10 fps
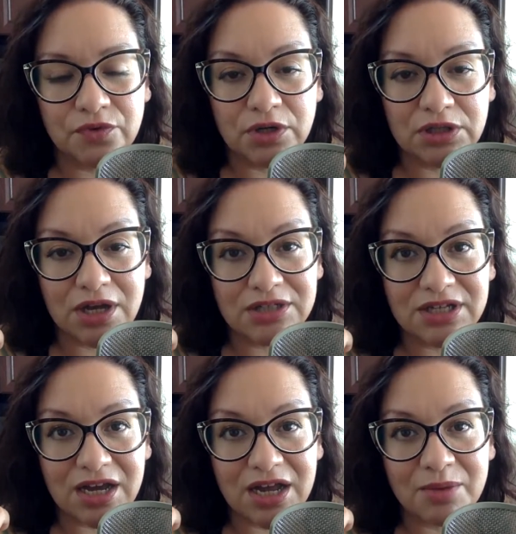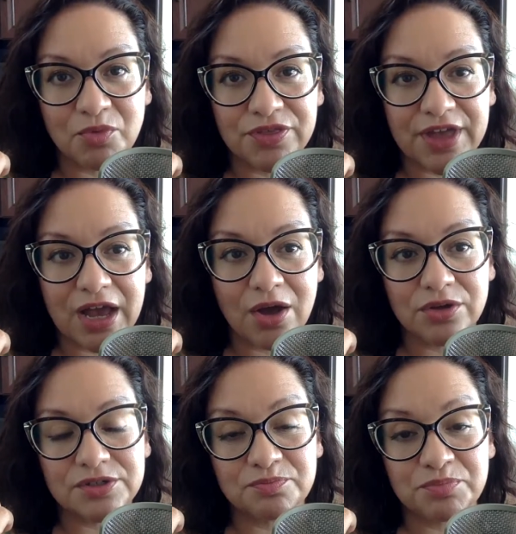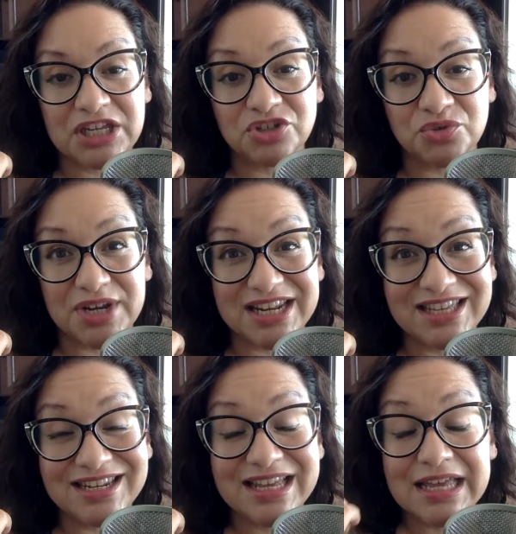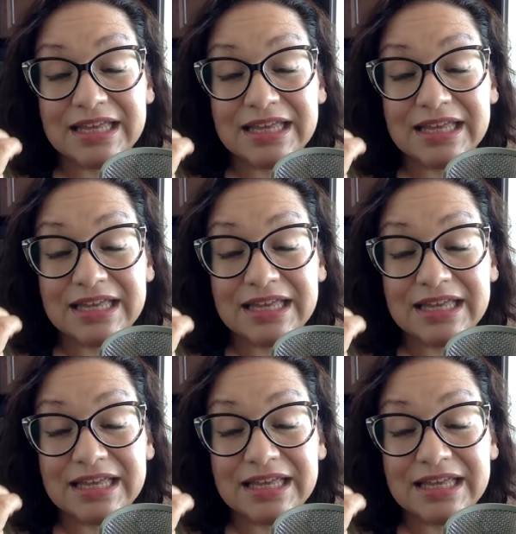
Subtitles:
for a long time without being treated,